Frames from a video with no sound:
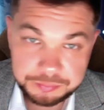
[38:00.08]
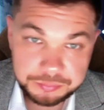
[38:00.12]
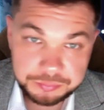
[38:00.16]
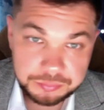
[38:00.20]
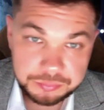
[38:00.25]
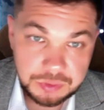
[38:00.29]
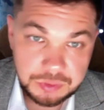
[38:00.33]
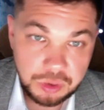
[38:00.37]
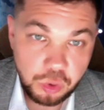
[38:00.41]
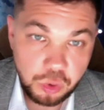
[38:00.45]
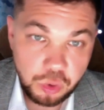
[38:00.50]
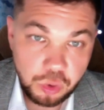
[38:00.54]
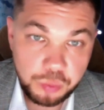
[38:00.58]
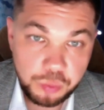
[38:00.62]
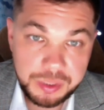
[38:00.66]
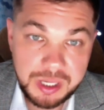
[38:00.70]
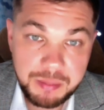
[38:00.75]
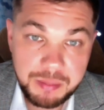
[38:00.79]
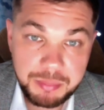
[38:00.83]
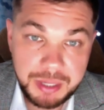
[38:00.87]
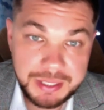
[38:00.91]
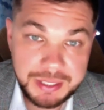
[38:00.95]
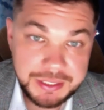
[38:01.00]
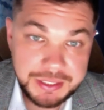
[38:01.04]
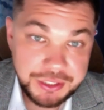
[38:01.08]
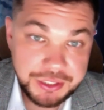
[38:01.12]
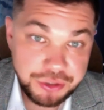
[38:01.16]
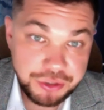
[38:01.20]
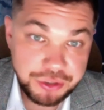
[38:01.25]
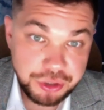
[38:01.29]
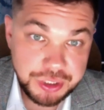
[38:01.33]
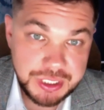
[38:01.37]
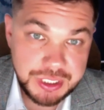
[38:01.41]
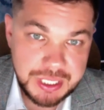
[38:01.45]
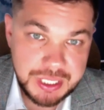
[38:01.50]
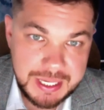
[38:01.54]
our entire
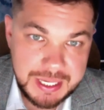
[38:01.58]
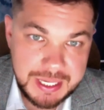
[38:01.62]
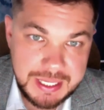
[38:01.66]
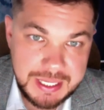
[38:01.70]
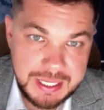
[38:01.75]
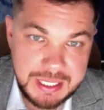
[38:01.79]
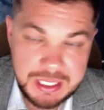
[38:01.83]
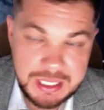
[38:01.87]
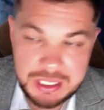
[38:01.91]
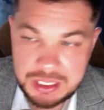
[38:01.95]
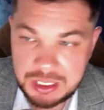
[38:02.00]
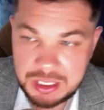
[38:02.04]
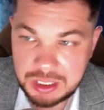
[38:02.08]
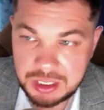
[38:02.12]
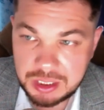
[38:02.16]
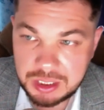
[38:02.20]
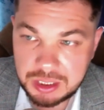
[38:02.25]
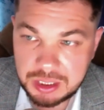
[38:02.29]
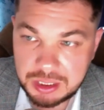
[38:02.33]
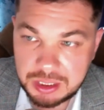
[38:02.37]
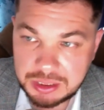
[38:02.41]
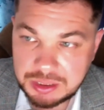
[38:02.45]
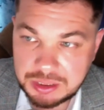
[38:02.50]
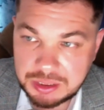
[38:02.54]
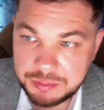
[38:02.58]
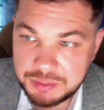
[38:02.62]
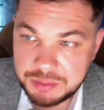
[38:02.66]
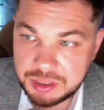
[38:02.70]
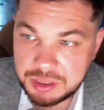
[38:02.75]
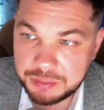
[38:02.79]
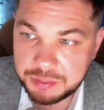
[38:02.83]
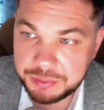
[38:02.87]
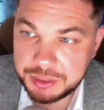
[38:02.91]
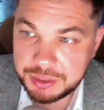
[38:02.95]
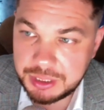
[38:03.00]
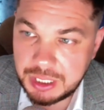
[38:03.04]
crowd investing community
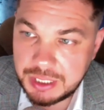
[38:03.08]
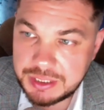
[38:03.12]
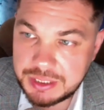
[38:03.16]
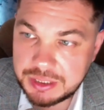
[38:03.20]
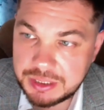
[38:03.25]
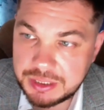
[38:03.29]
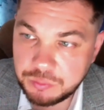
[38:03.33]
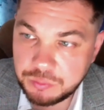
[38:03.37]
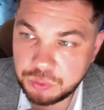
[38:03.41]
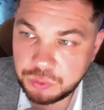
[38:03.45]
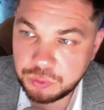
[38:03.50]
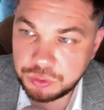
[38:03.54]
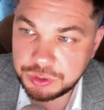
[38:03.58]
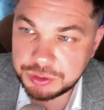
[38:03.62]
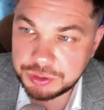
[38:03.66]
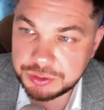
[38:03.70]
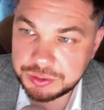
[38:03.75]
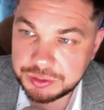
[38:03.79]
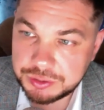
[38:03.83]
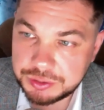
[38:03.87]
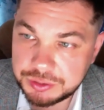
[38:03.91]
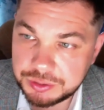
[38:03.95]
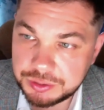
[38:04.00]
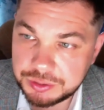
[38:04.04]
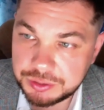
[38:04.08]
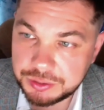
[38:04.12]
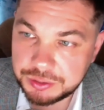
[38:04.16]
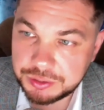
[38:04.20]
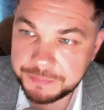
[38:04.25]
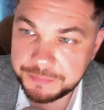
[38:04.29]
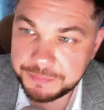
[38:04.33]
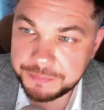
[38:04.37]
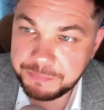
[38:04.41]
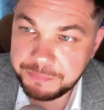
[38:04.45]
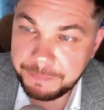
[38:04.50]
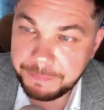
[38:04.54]

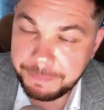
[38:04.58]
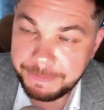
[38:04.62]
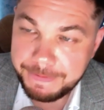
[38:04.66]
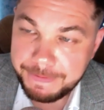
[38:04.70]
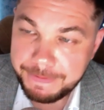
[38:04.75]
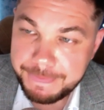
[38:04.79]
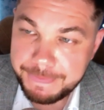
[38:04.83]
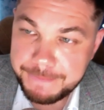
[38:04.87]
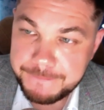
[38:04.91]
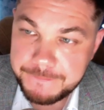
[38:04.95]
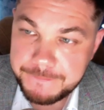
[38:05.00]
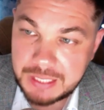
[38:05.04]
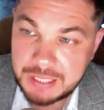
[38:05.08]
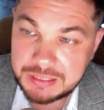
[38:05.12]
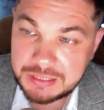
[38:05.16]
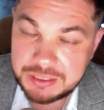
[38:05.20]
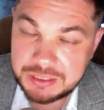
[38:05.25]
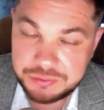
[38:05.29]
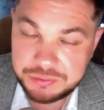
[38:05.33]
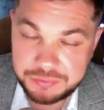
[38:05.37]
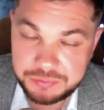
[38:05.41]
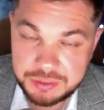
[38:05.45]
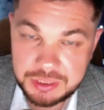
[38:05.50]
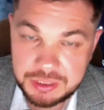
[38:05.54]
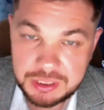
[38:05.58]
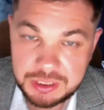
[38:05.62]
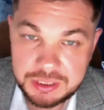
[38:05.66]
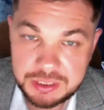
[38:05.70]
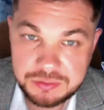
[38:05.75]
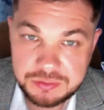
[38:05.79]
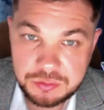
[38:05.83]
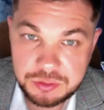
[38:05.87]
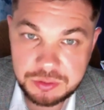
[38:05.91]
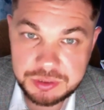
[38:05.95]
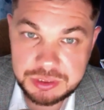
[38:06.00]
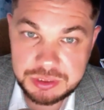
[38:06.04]
around GTI, and
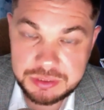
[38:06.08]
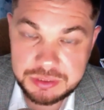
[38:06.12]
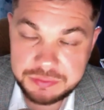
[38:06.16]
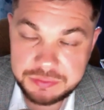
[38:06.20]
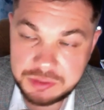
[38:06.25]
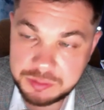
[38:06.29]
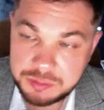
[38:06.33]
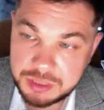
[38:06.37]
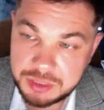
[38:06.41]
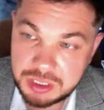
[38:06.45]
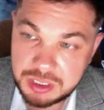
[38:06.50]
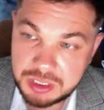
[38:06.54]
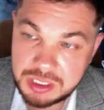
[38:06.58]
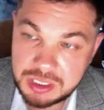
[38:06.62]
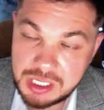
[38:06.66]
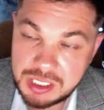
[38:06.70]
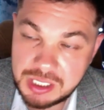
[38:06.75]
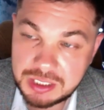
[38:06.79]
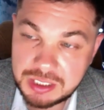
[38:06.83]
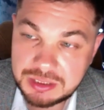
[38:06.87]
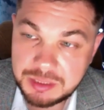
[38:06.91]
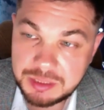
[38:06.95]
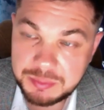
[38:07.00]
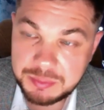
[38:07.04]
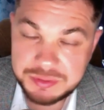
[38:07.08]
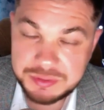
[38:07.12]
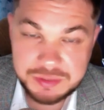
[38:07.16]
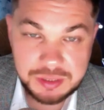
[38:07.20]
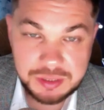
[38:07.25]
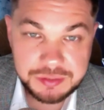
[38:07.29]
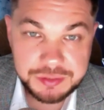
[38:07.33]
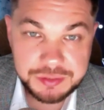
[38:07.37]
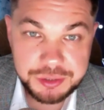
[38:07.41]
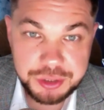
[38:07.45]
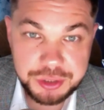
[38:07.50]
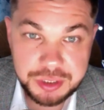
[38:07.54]
it's going to be a very exclusive
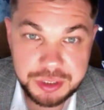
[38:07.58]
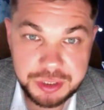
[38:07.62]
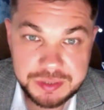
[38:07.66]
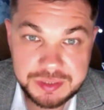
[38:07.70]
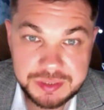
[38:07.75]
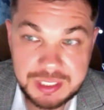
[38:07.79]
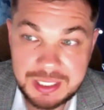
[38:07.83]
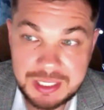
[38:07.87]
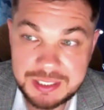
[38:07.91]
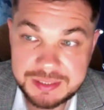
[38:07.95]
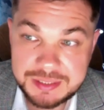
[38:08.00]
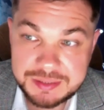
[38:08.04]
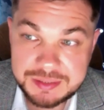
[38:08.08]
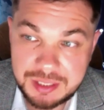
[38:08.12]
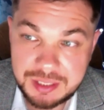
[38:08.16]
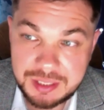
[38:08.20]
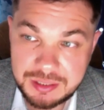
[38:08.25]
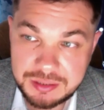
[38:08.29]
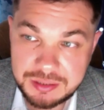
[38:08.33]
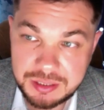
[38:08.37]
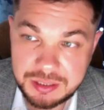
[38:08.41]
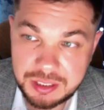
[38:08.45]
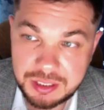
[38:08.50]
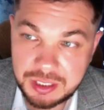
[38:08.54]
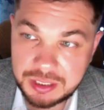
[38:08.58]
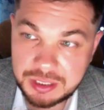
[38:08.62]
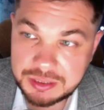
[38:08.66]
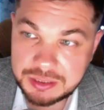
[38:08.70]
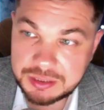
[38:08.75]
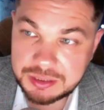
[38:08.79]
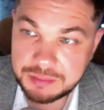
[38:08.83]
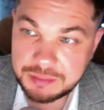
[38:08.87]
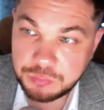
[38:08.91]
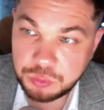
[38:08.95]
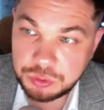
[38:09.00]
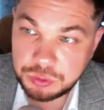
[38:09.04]
event. And as
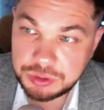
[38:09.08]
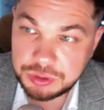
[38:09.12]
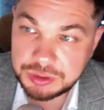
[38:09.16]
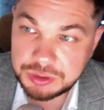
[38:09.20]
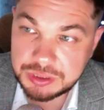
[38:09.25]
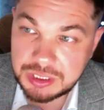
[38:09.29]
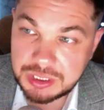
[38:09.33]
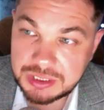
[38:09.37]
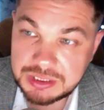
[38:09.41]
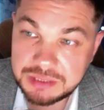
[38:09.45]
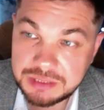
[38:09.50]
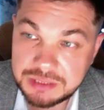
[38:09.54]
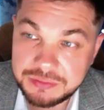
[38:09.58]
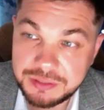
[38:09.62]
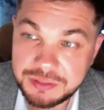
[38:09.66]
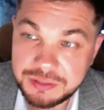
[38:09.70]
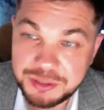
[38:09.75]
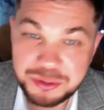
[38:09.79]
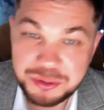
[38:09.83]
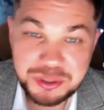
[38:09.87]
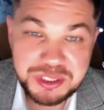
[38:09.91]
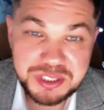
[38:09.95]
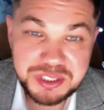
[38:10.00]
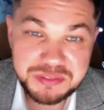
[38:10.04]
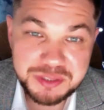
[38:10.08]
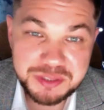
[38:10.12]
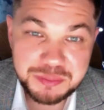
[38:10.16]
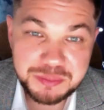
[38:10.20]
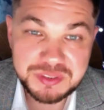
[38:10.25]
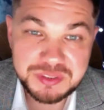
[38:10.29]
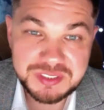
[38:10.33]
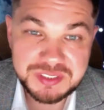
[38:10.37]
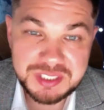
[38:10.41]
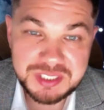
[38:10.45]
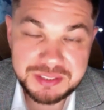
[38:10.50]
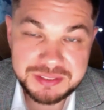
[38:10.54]
Alexander wrote, it's going to
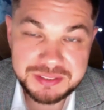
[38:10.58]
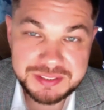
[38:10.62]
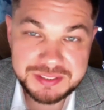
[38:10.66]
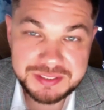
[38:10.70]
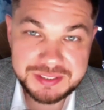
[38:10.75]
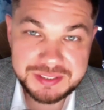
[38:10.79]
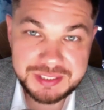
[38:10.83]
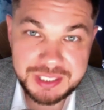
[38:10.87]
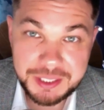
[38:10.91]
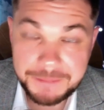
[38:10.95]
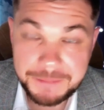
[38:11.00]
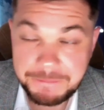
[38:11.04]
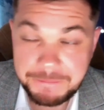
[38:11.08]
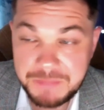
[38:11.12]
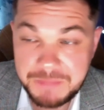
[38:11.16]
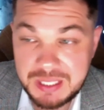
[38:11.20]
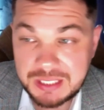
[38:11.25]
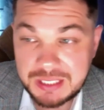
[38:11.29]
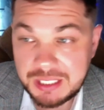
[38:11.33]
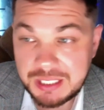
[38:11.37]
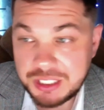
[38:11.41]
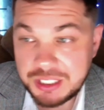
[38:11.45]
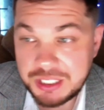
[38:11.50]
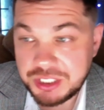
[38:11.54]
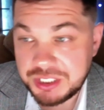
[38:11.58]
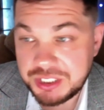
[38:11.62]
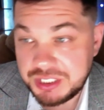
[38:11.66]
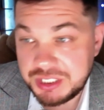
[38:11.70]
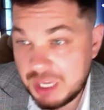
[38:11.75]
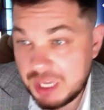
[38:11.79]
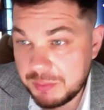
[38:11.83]
be like New Year's